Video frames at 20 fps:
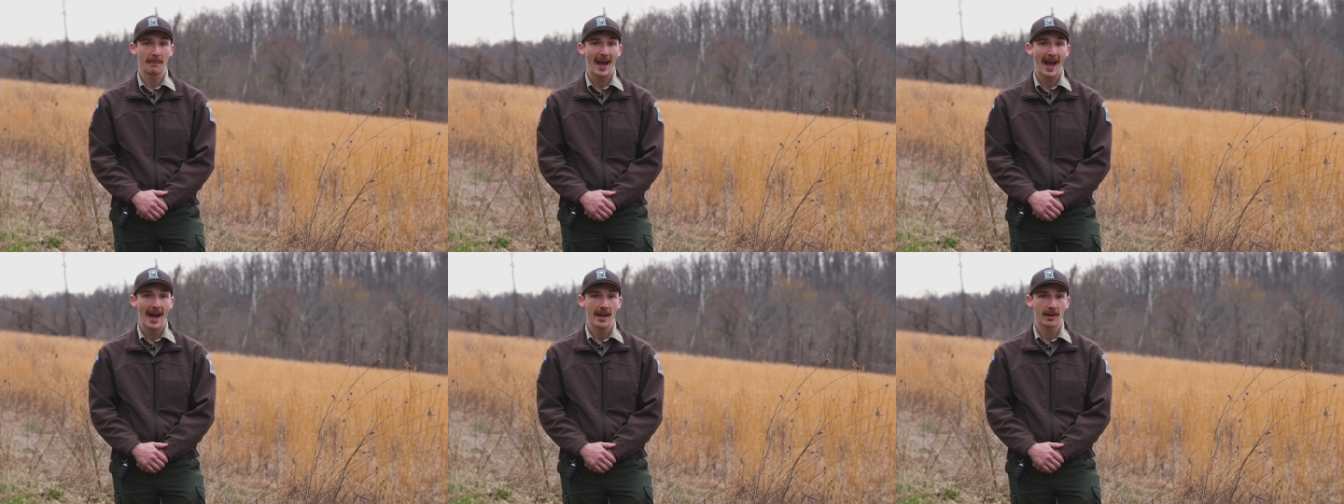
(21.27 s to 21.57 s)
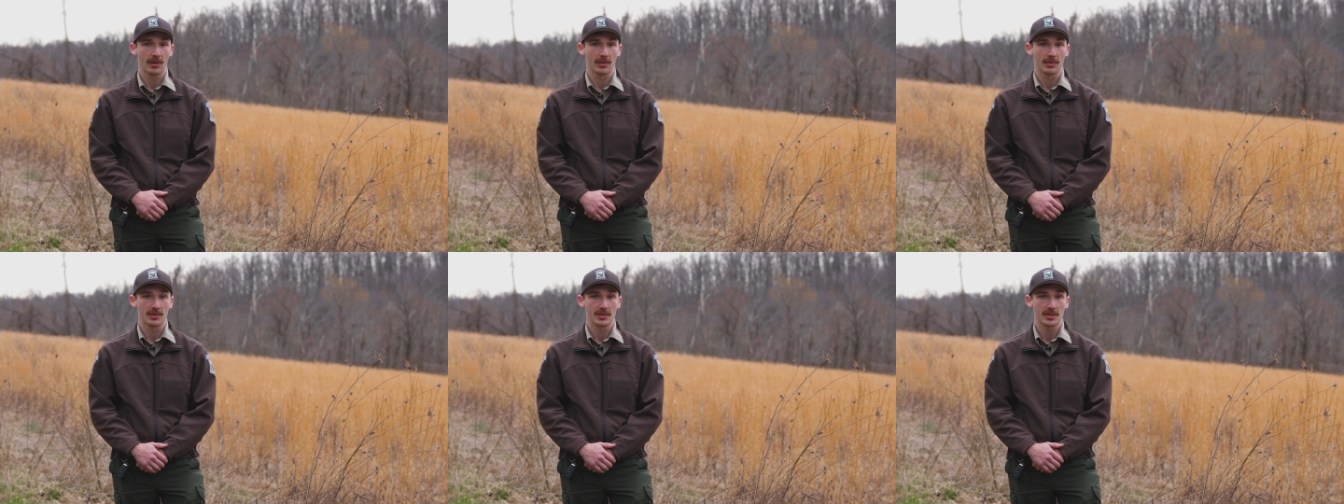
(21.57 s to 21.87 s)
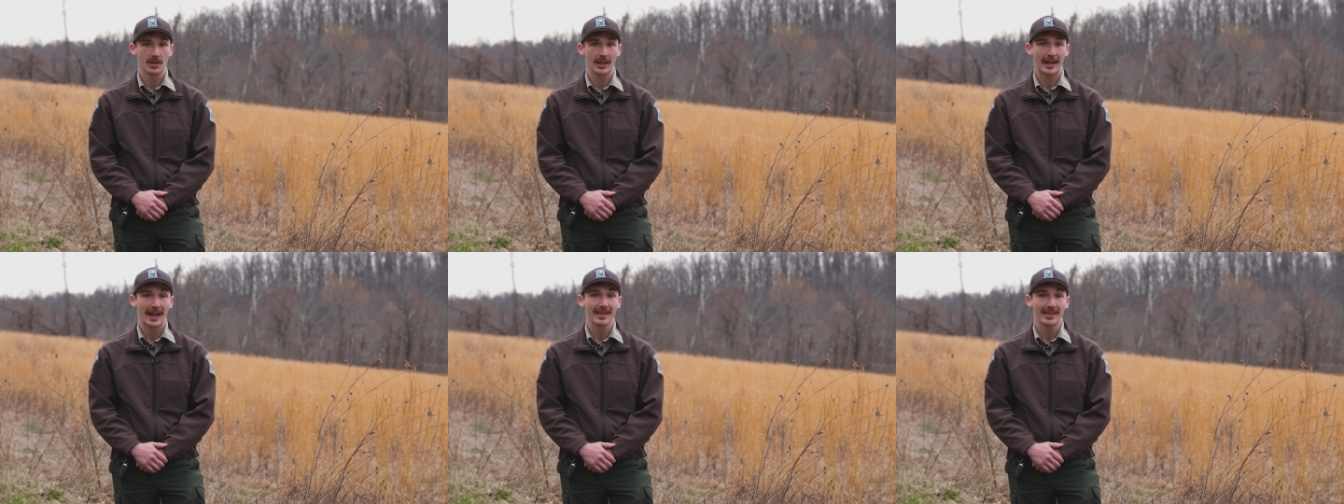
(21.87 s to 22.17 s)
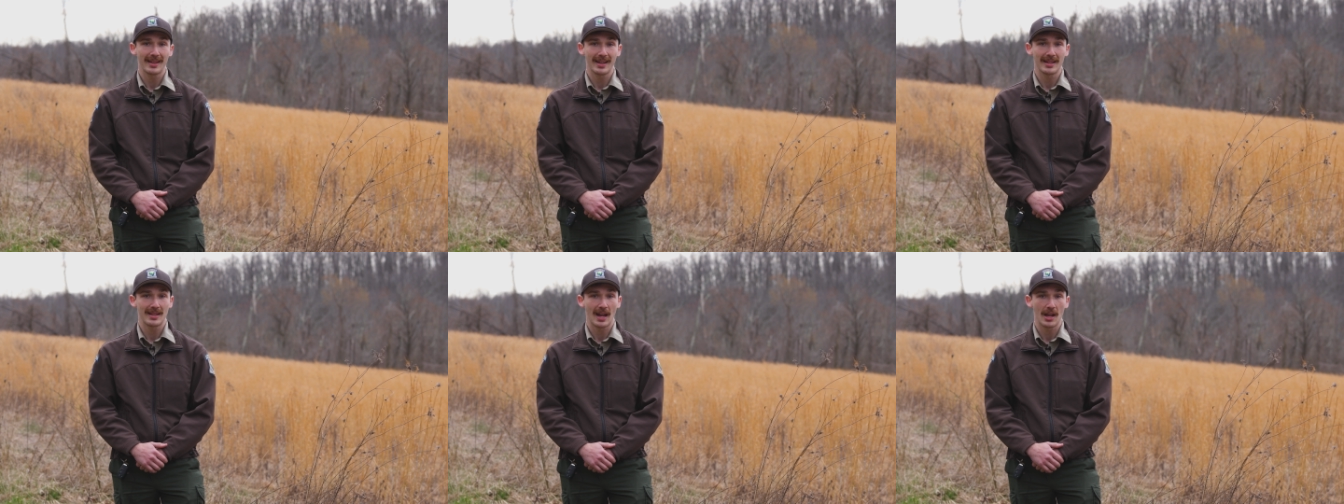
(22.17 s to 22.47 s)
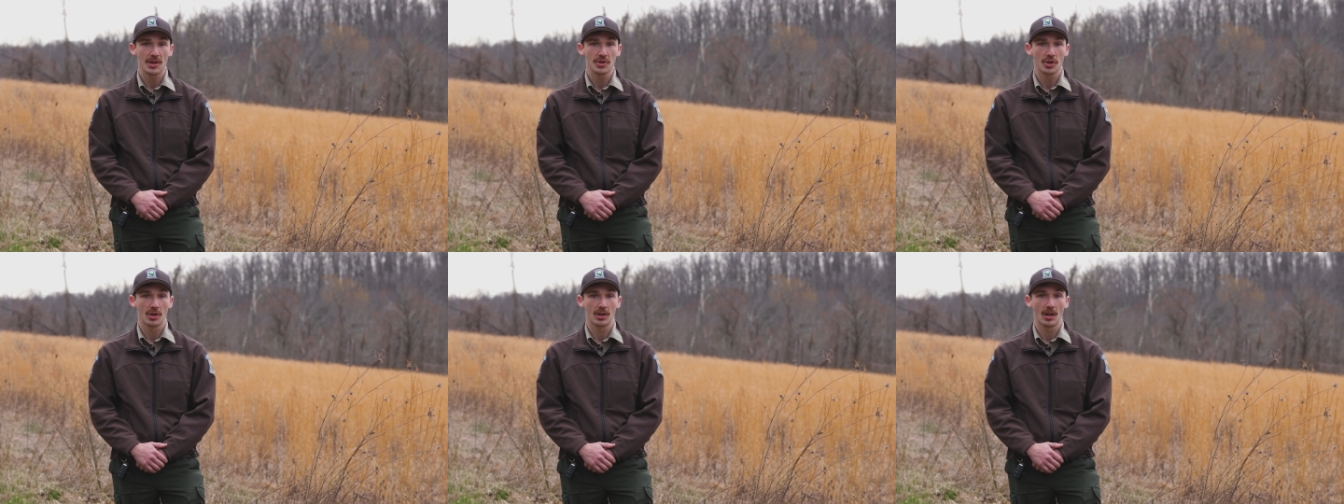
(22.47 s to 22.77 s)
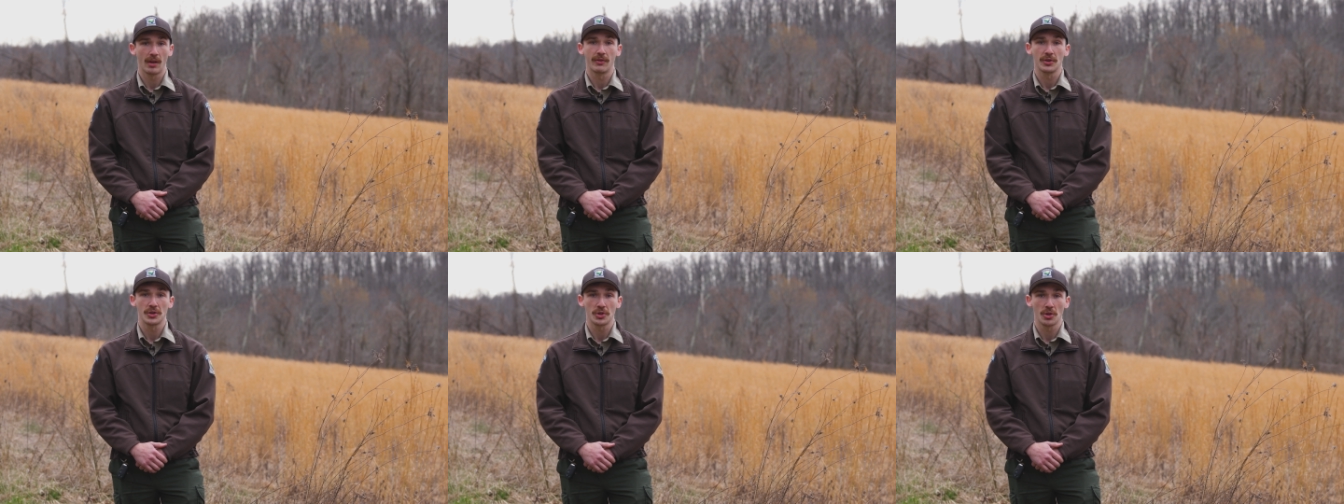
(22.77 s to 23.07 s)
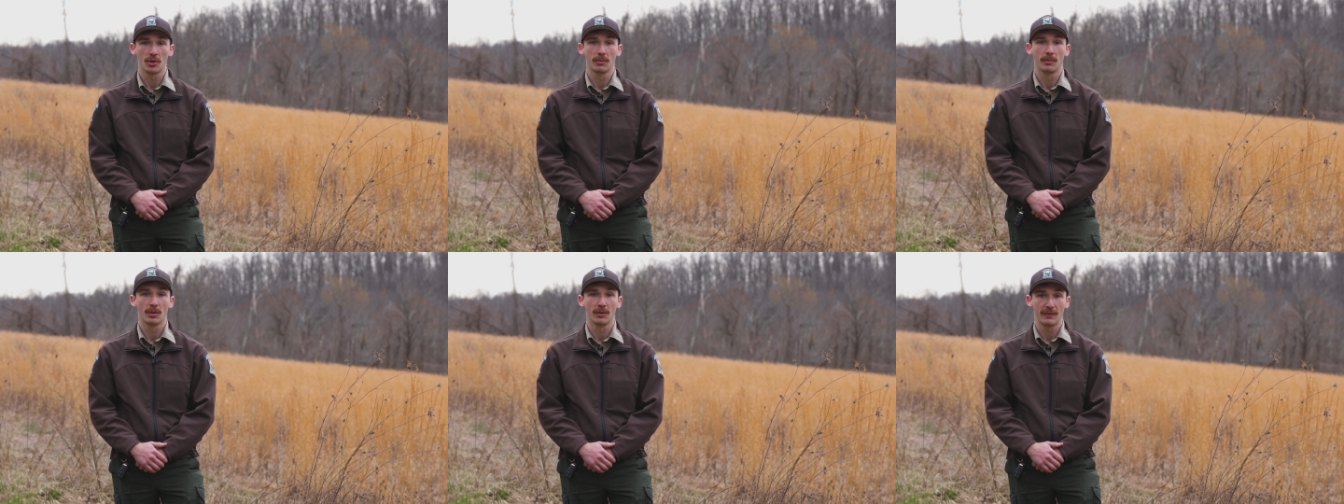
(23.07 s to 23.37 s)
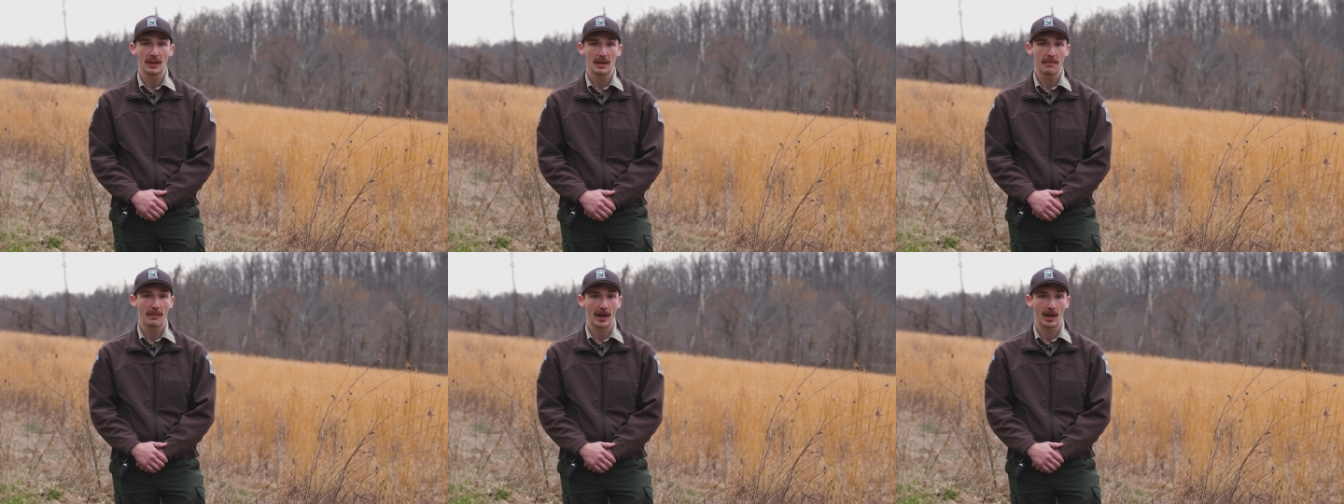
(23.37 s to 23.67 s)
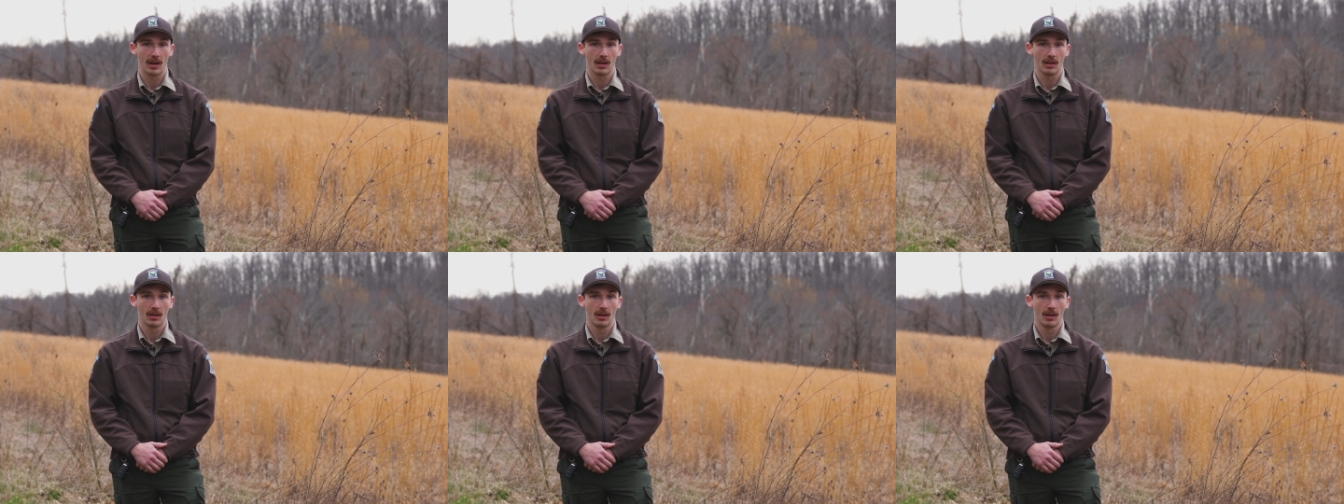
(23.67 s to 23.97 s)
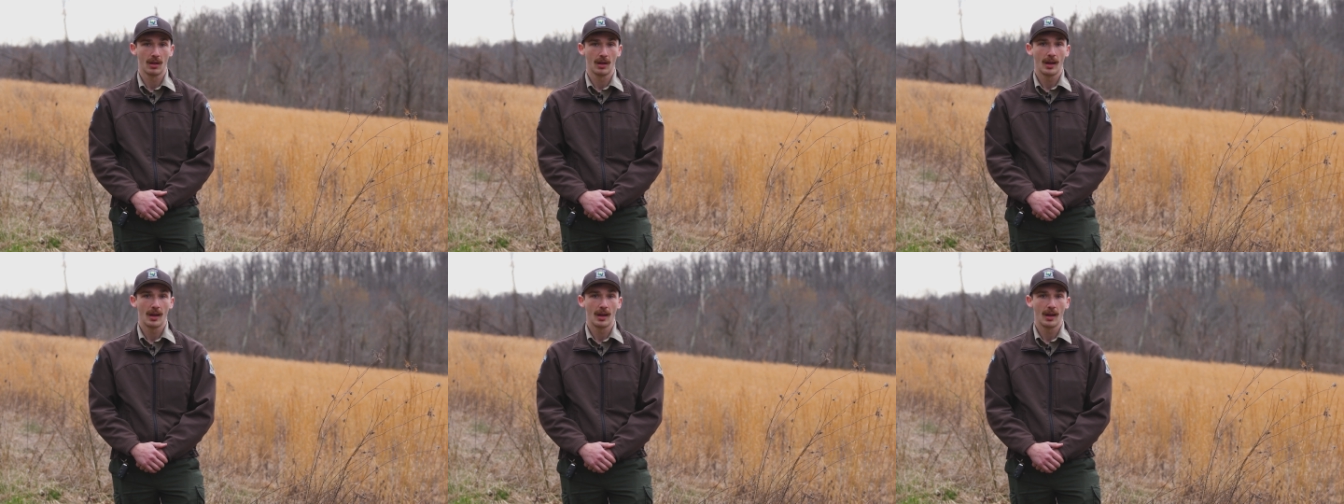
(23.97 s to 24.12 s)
patterns to get the attention of a suitable female.